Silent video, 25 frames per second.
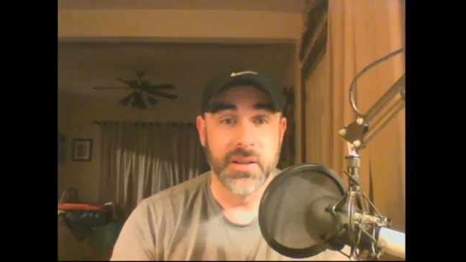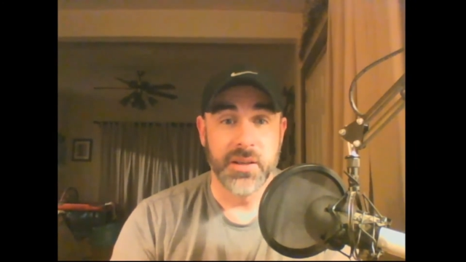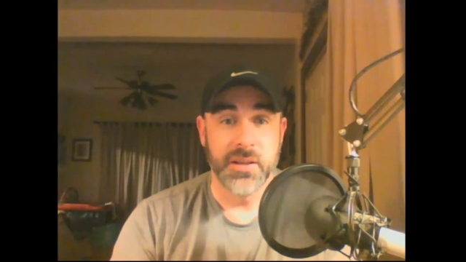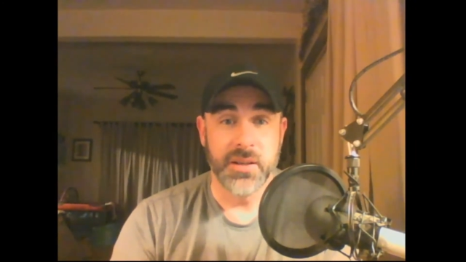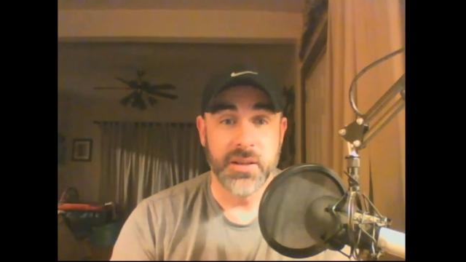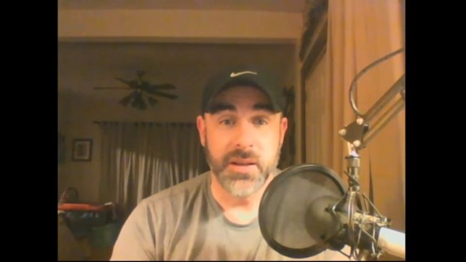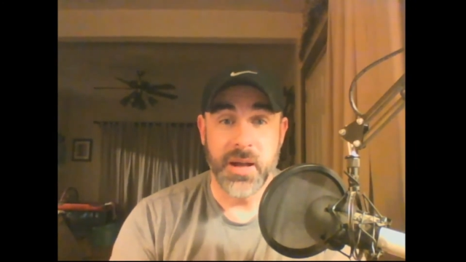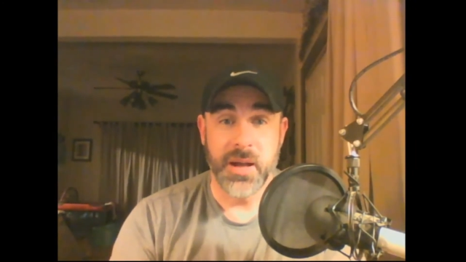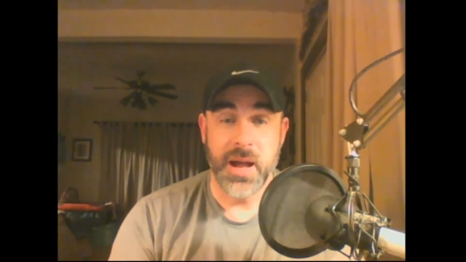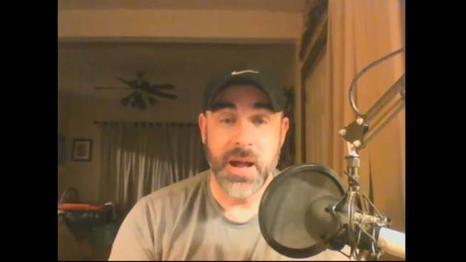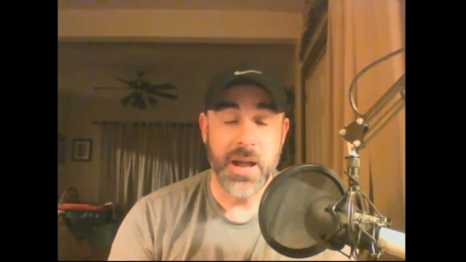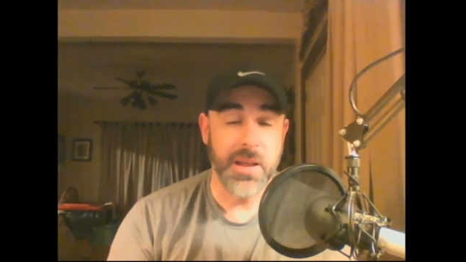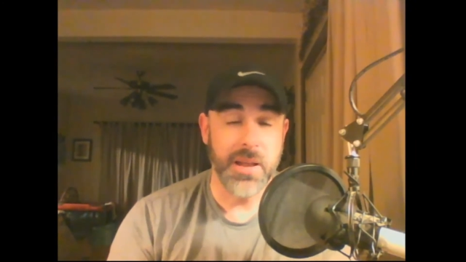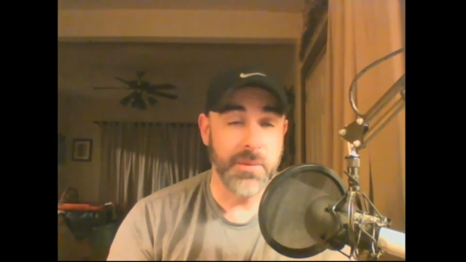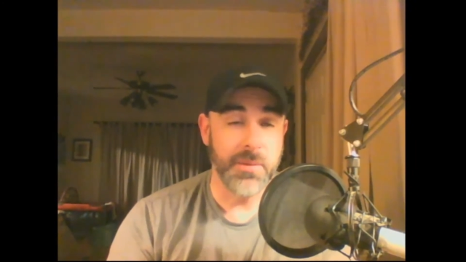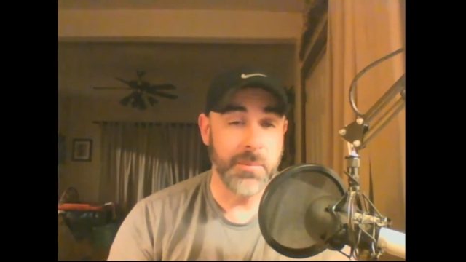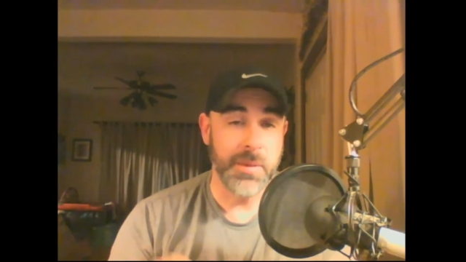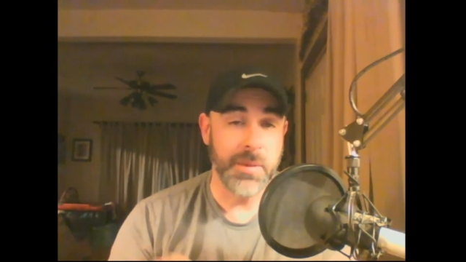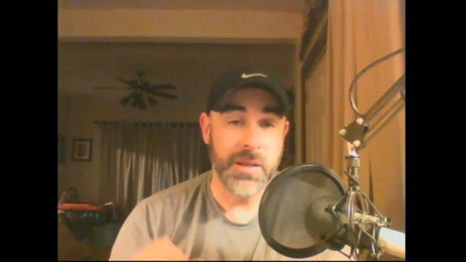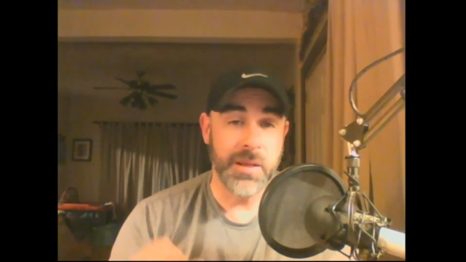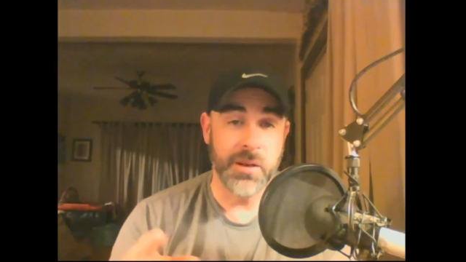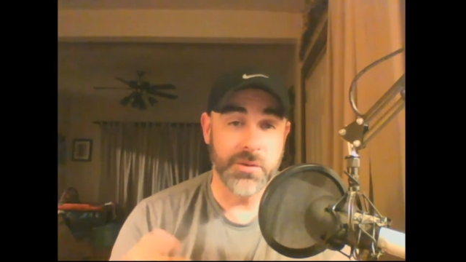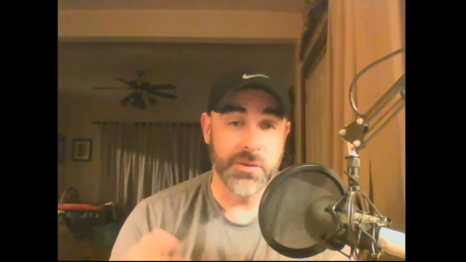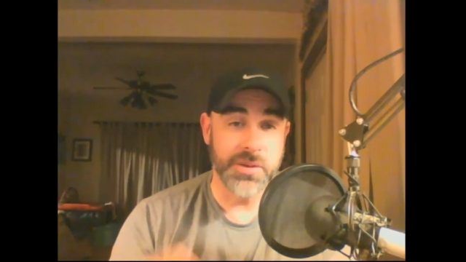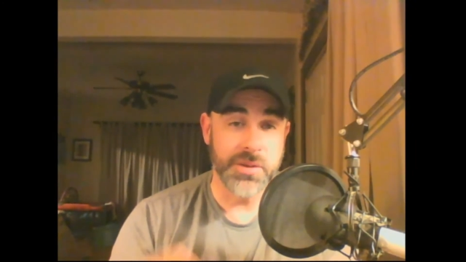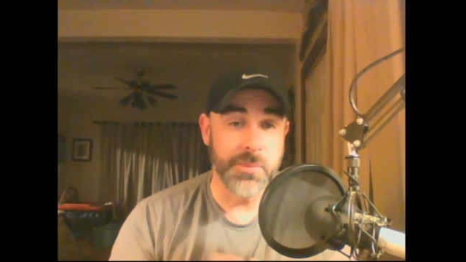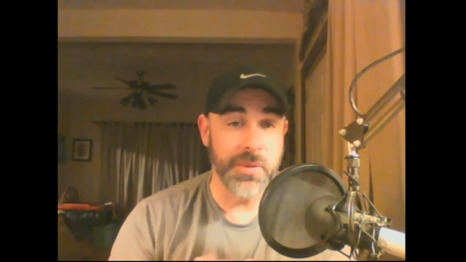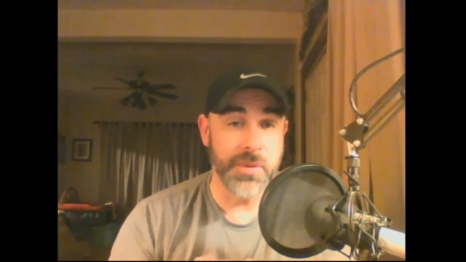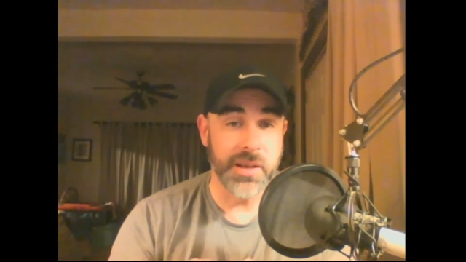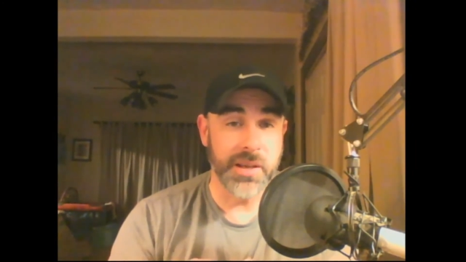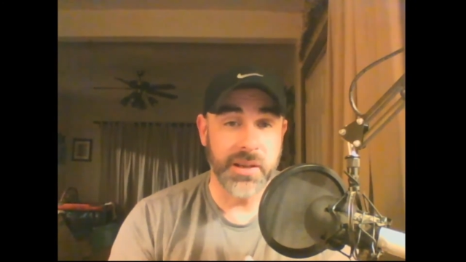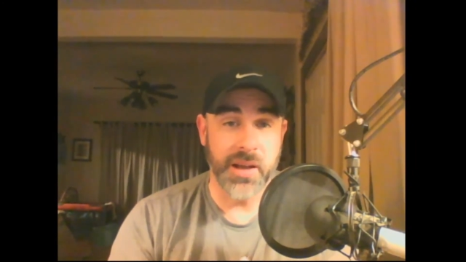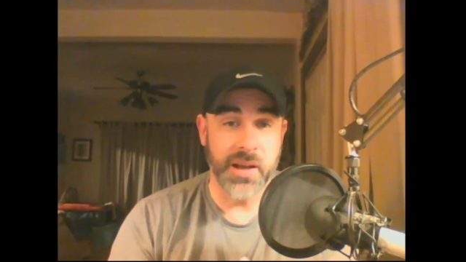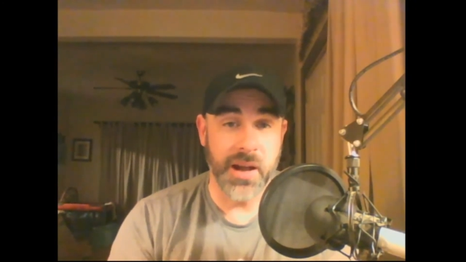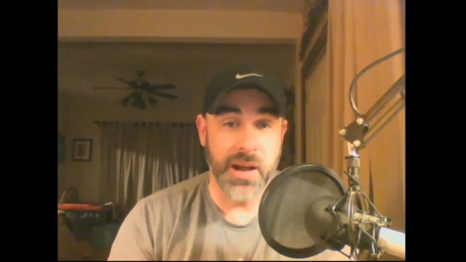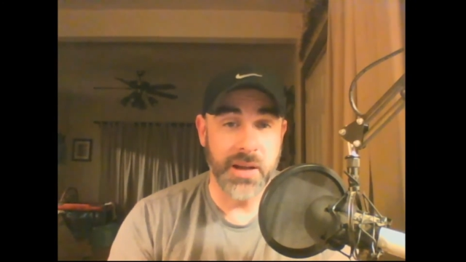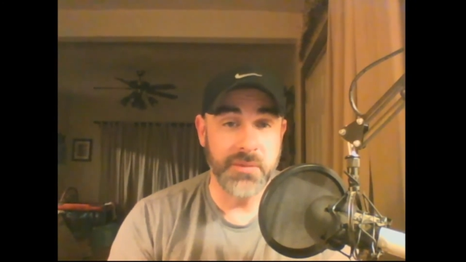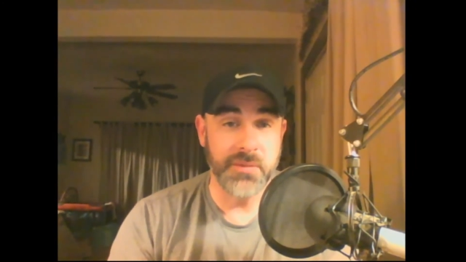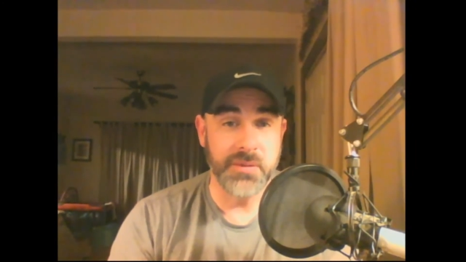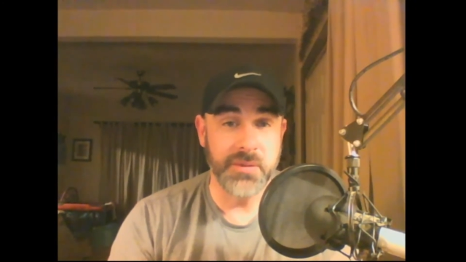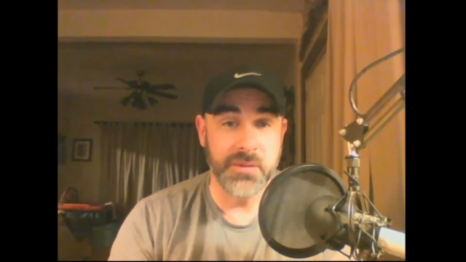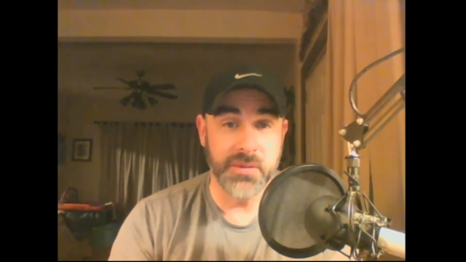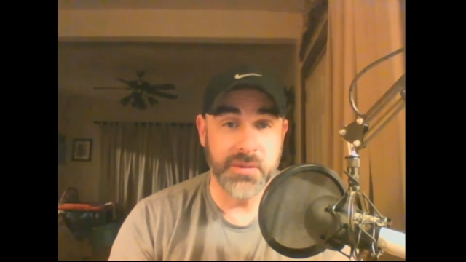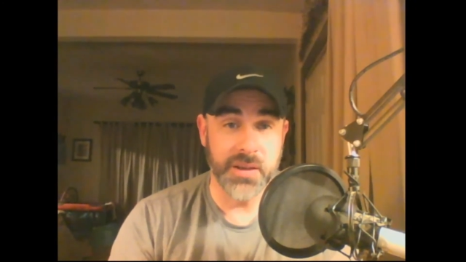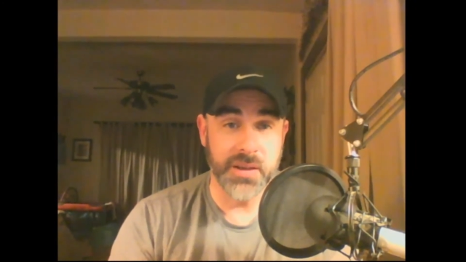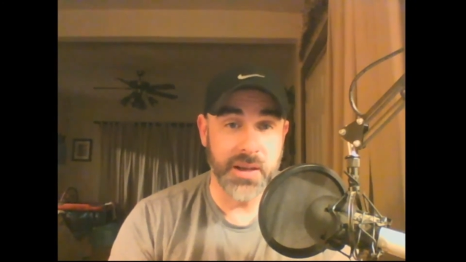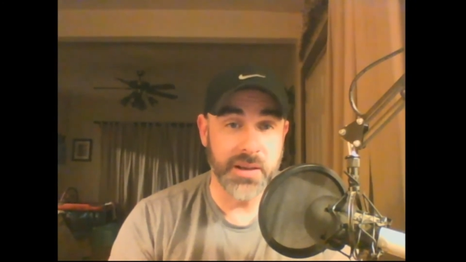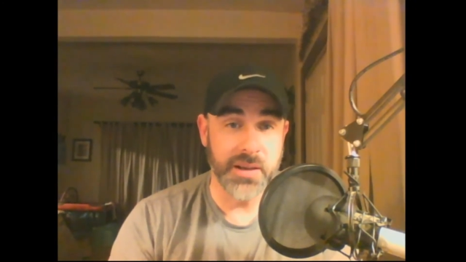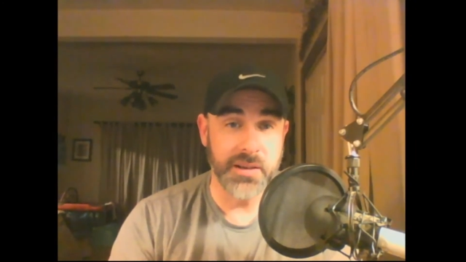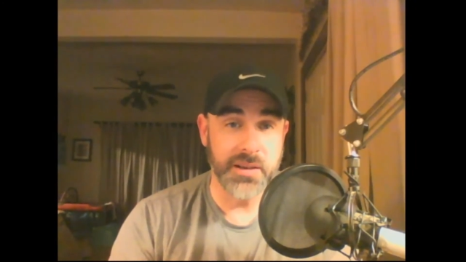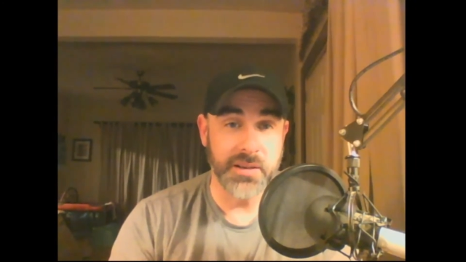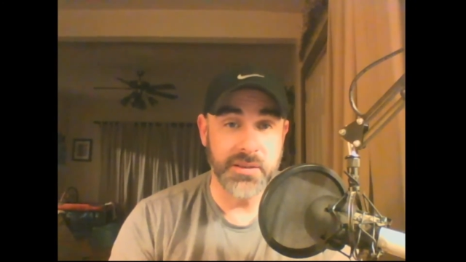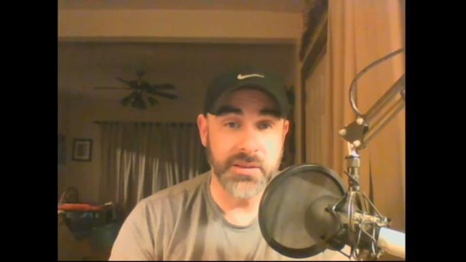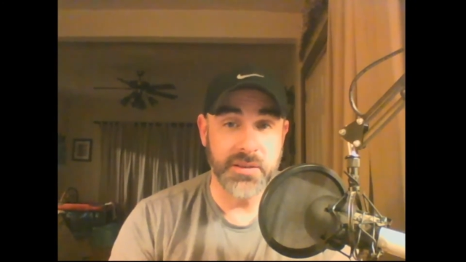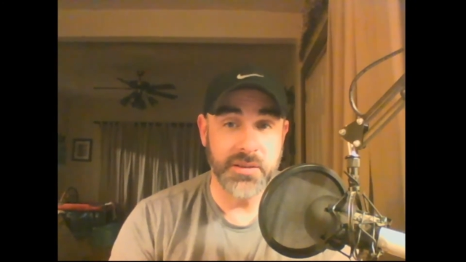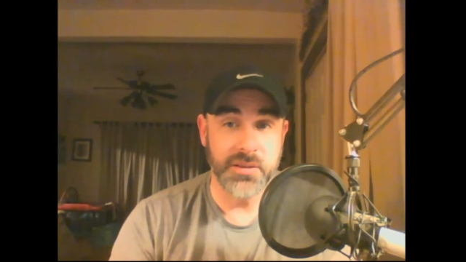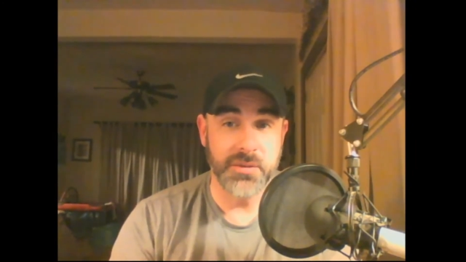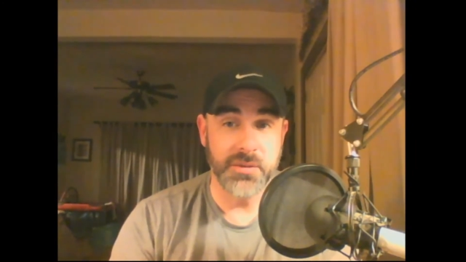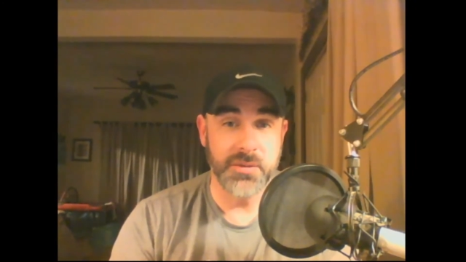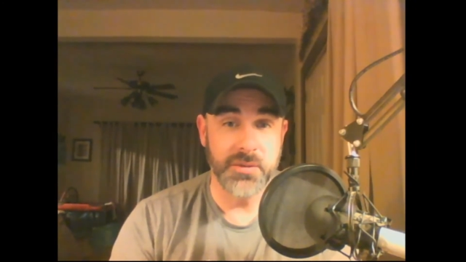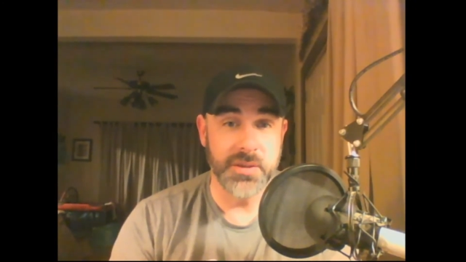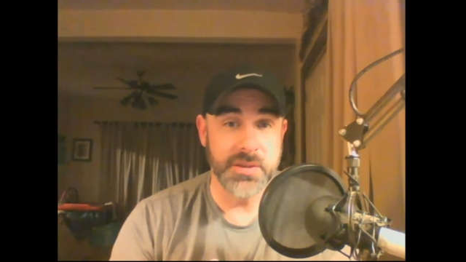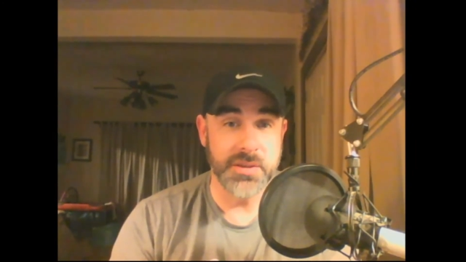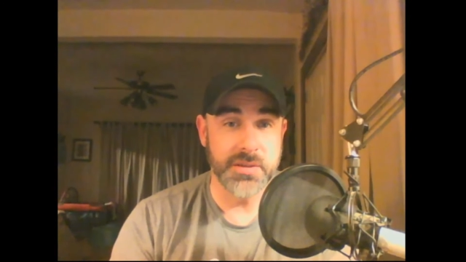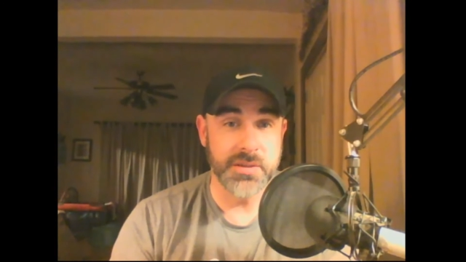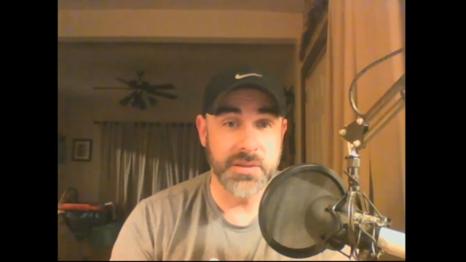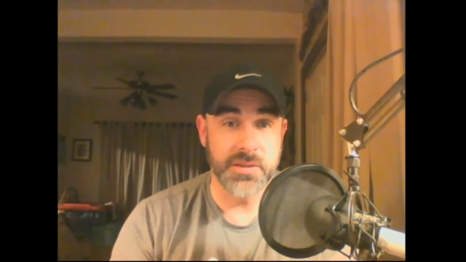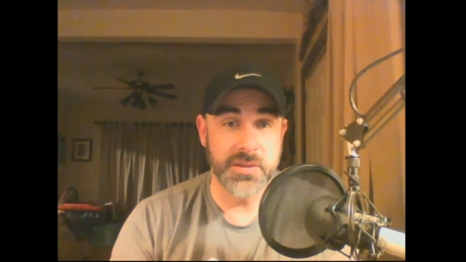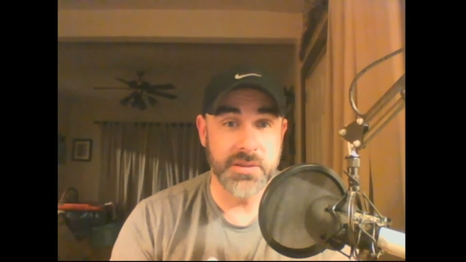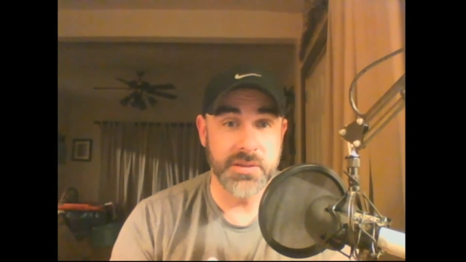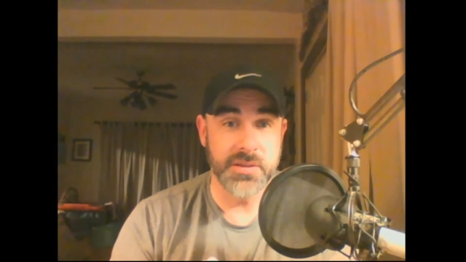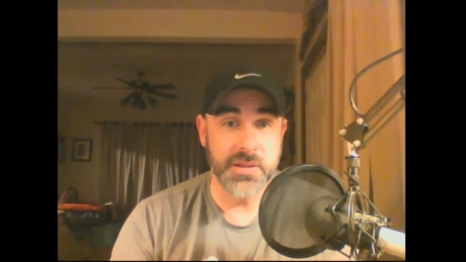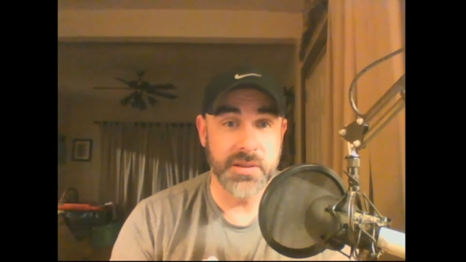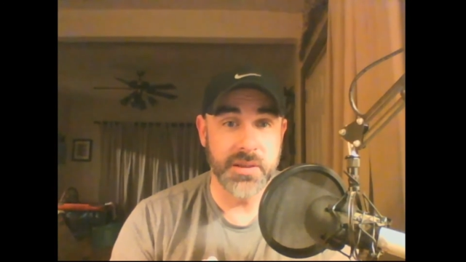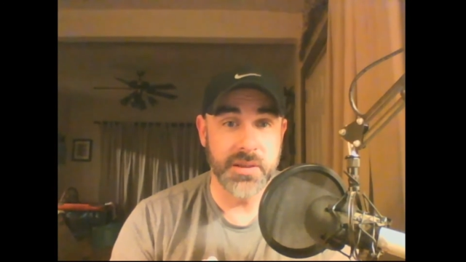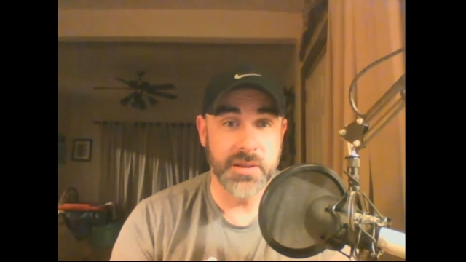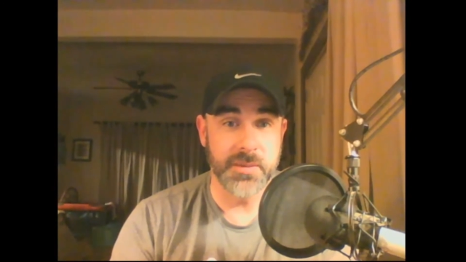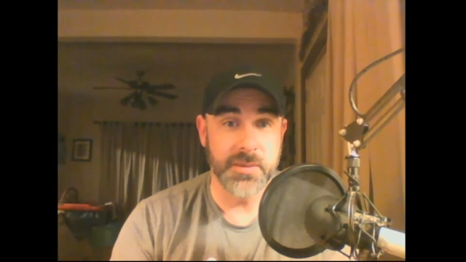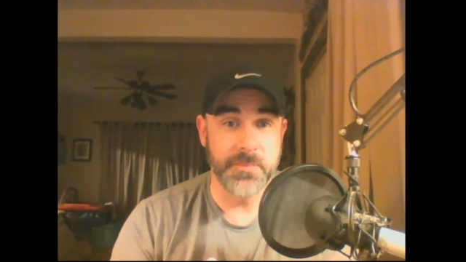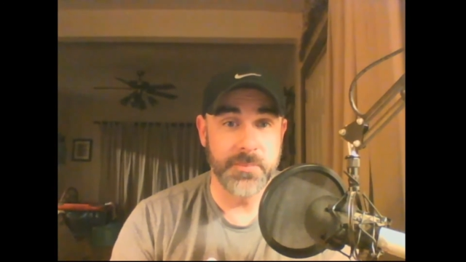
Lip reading: Something I've even gotten into is